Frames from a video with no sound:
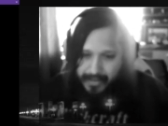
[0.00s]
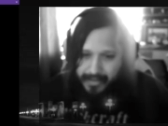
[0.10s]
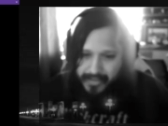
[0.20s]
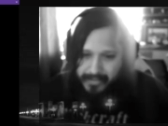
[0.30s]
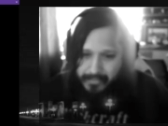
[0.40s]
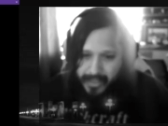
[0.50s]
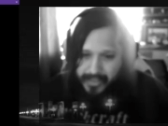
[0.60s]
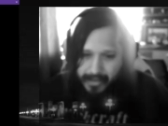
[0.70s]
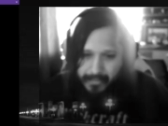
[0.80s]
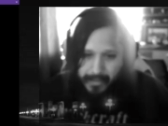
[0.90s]
that just
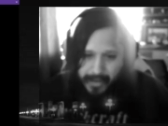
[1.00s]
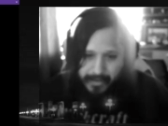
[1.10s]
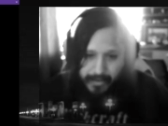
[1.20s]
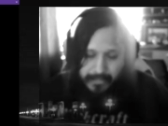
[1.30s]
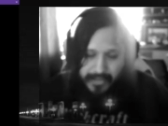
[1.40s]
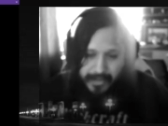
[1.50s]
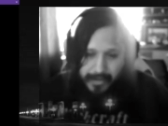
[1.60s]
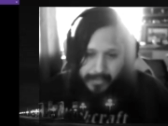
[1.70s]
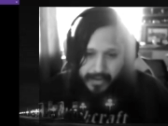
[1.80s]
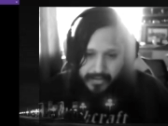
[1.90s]
makes it impen- almost an
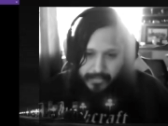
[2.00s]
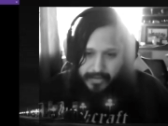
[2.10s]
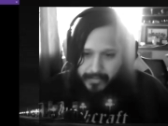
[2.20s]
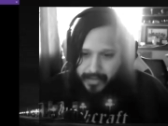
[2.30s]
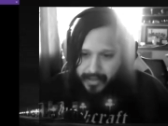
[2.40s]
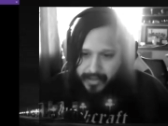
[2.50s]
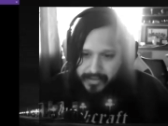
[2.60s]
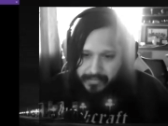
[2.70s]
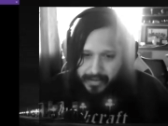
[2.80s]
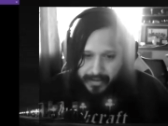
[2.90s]
impenetrable
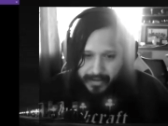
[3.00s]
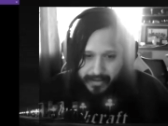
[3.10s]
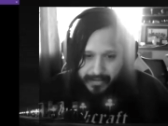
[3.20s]
communication barrier